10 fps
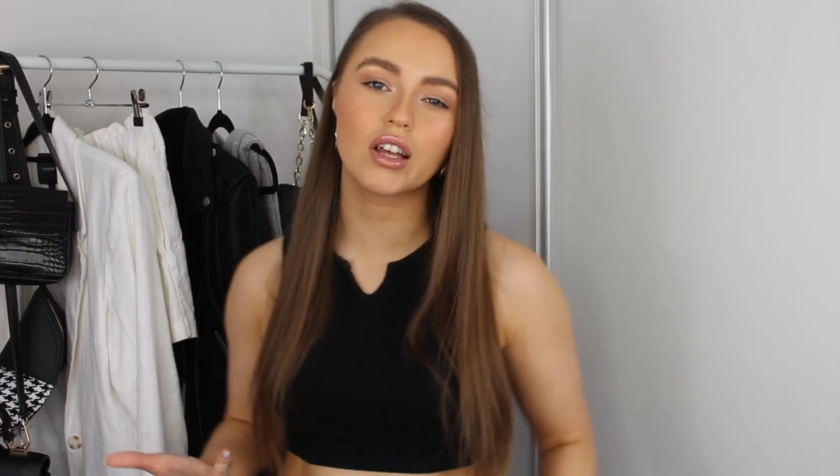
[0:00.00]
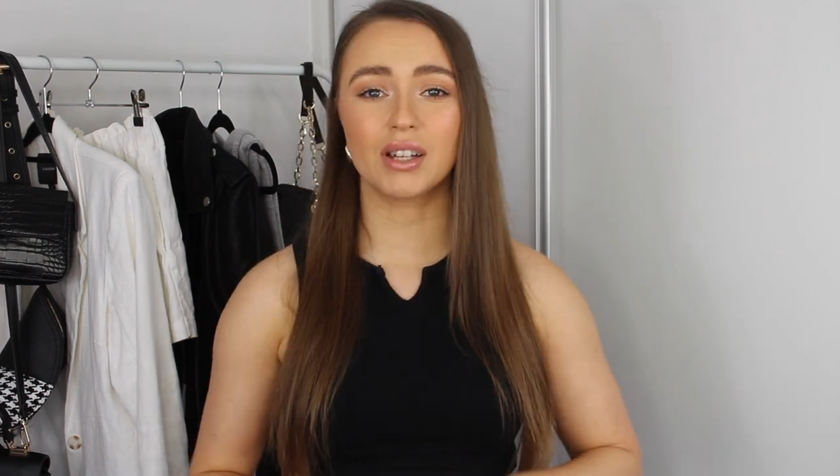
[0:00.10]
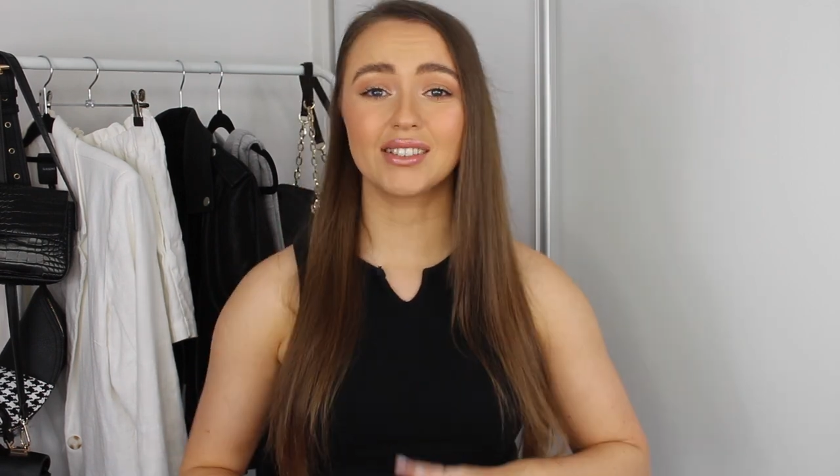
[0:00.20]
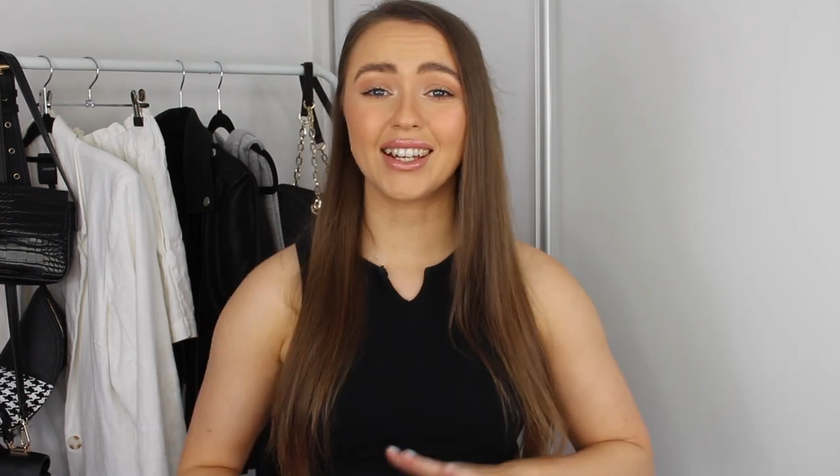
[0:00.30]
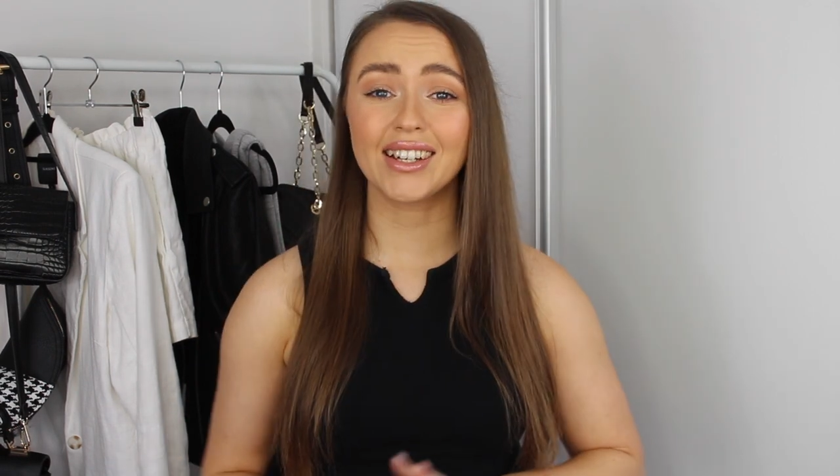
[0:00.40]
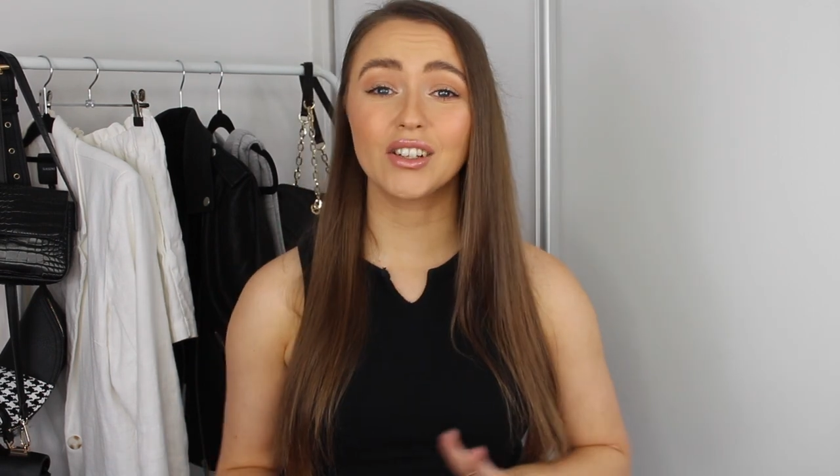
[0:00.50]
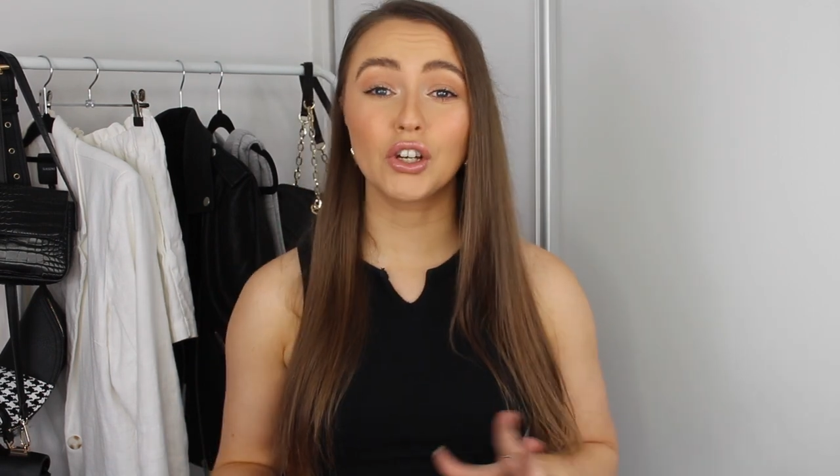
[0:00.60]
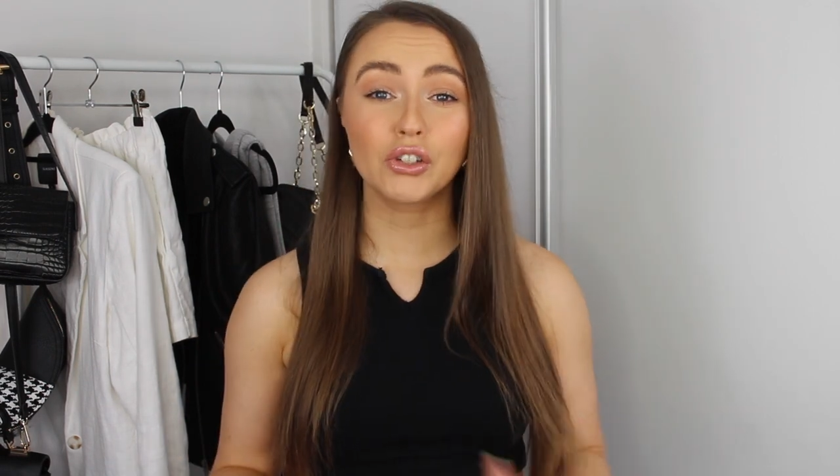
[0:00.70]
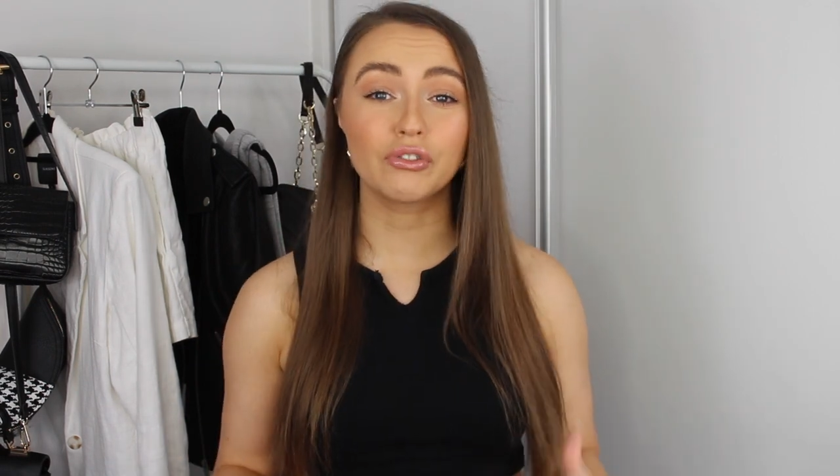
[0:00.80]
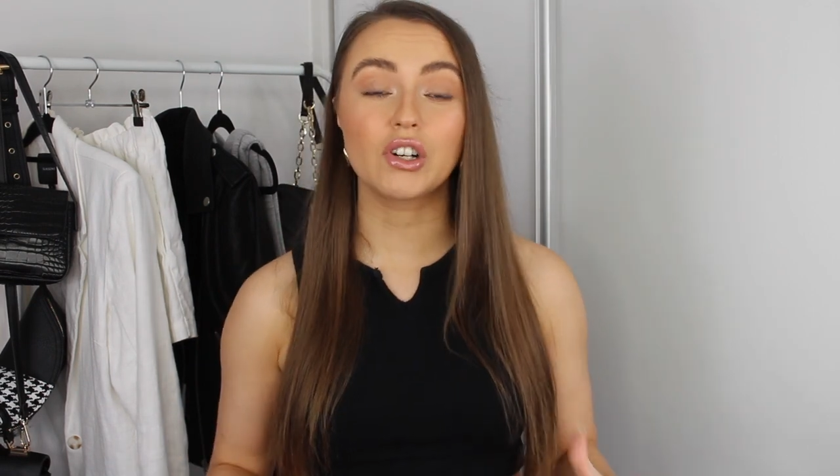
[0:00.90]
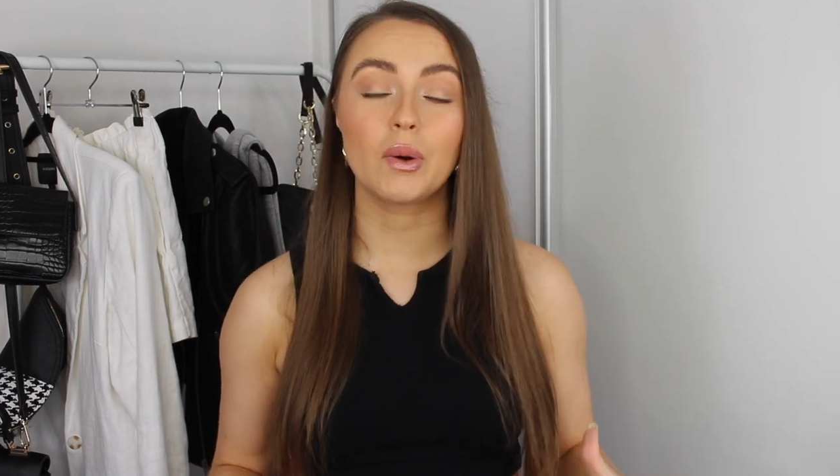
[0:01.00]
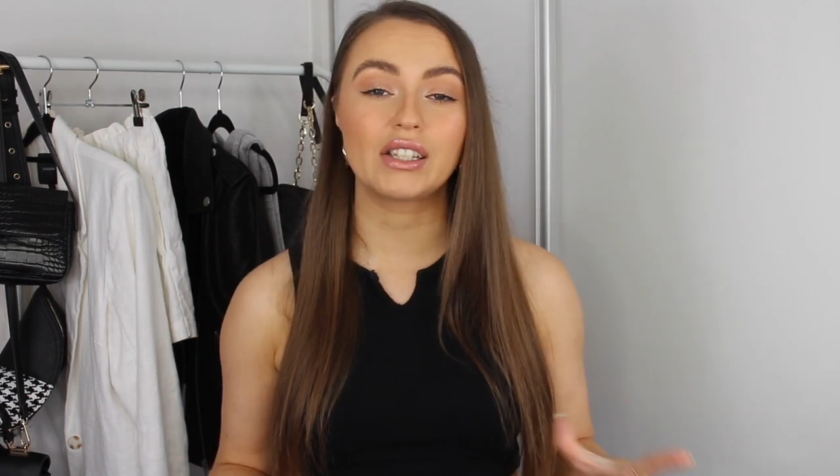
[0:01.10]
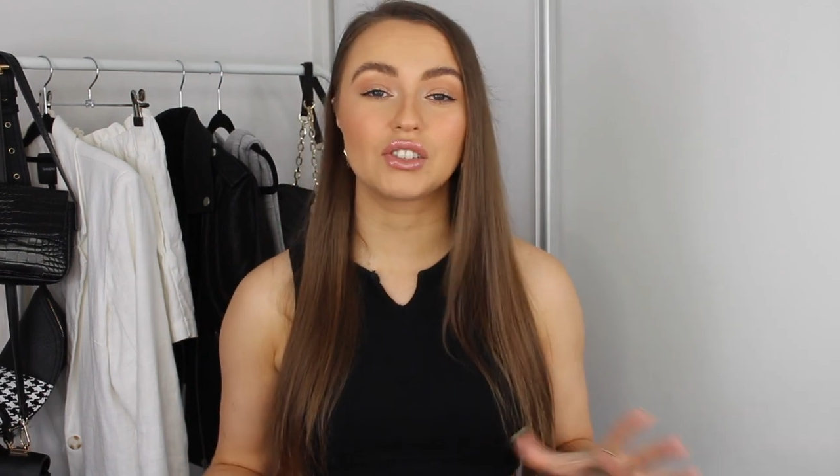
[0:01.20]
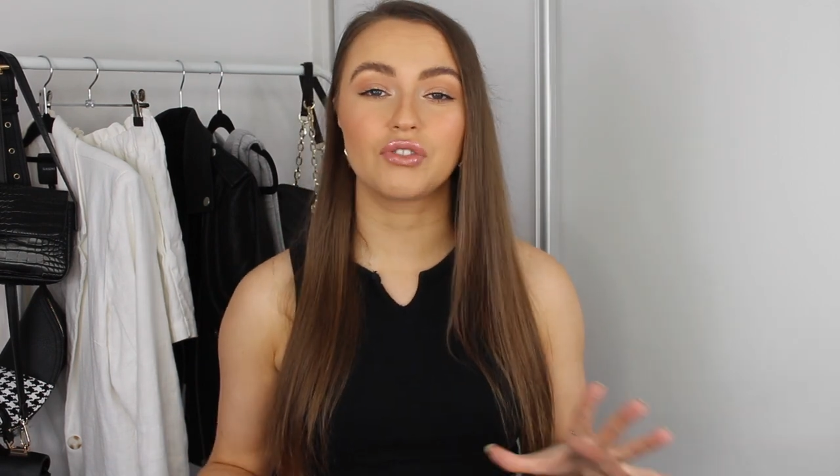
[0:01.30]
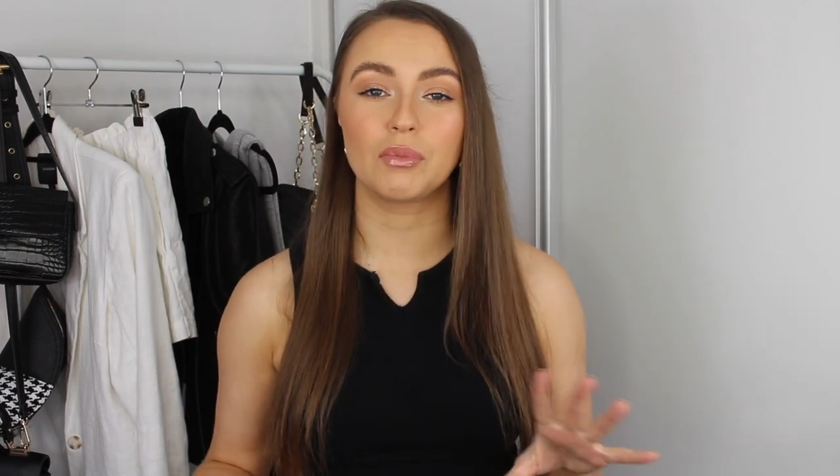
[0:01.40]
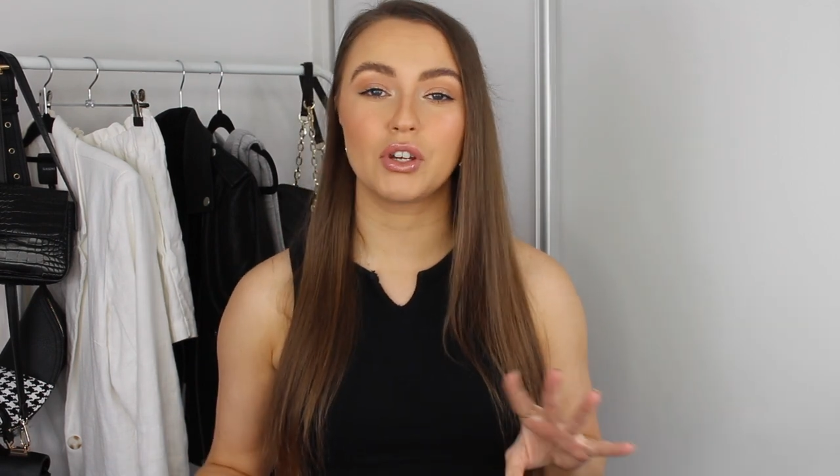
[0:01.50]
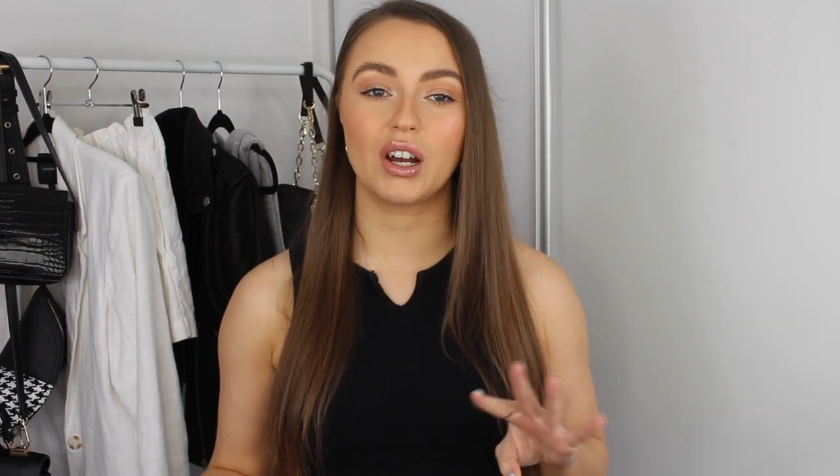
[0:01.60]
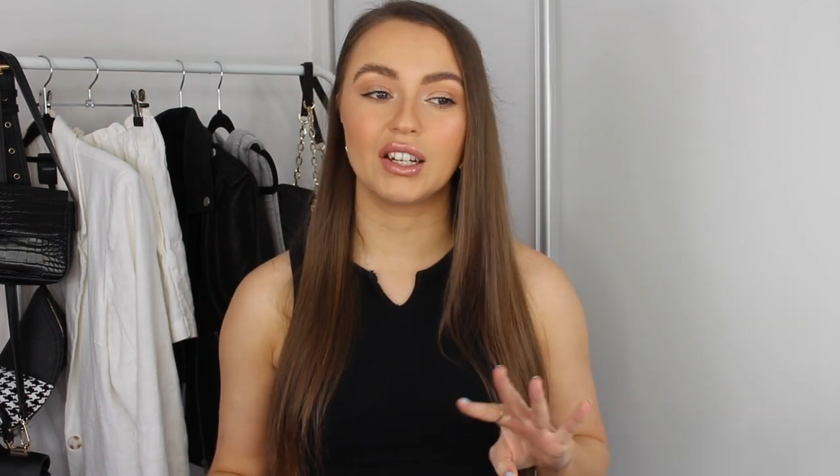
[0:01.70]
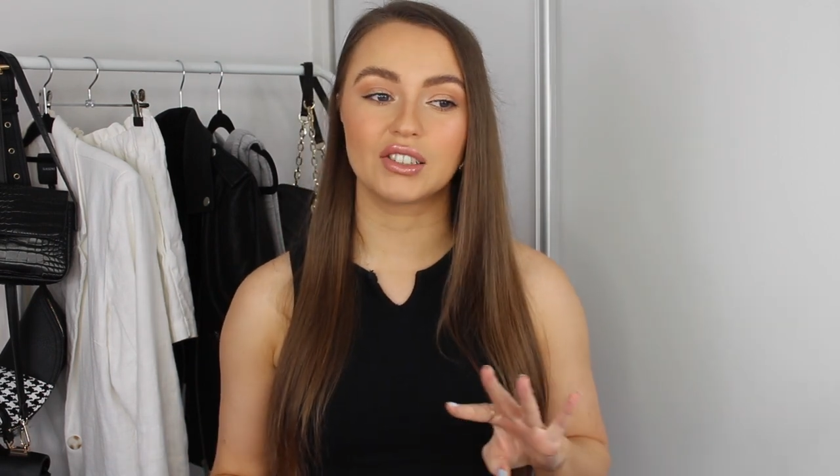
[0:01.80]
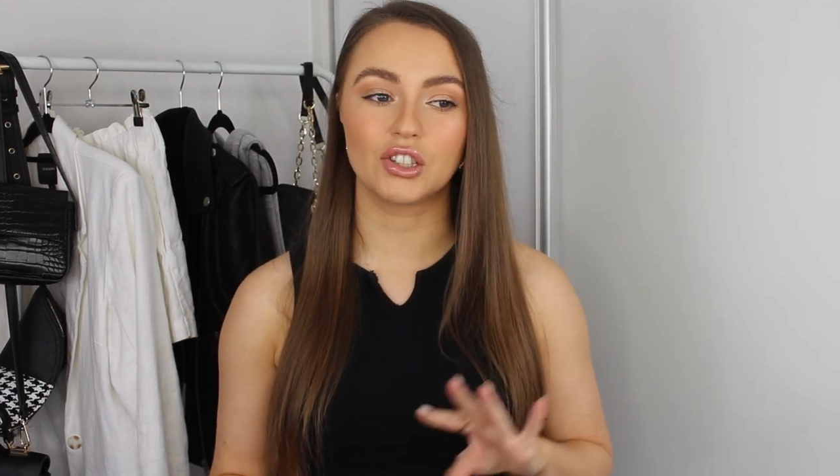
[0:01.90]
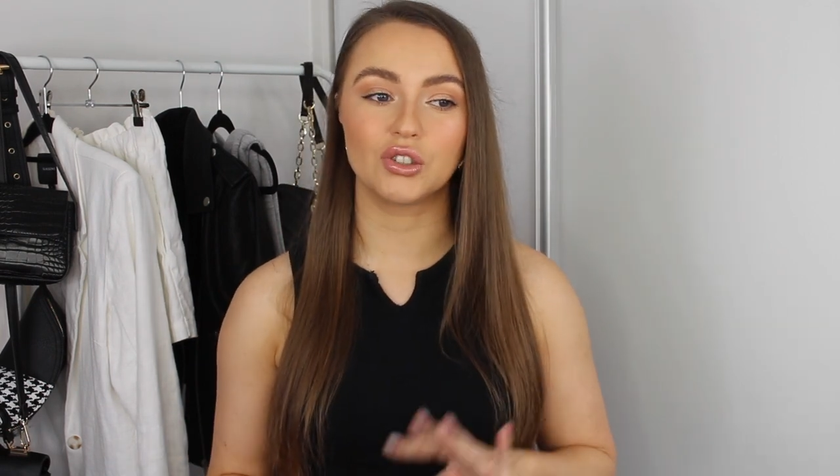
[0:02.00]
because I get a lot of requests from you guys to